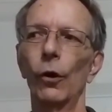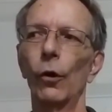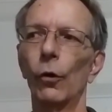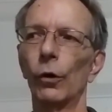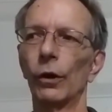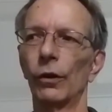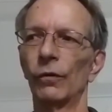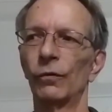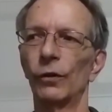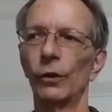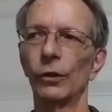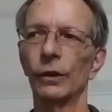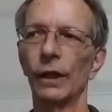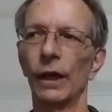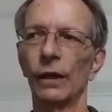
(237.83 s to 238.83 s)
or the
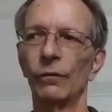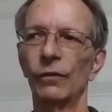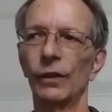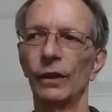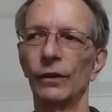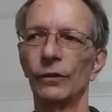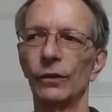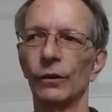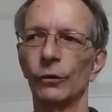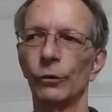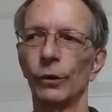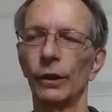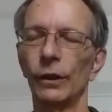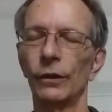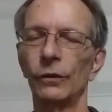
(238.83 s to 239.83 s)
full confidence and
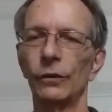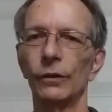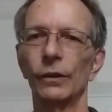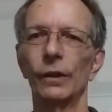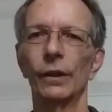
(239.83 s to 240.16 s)
trust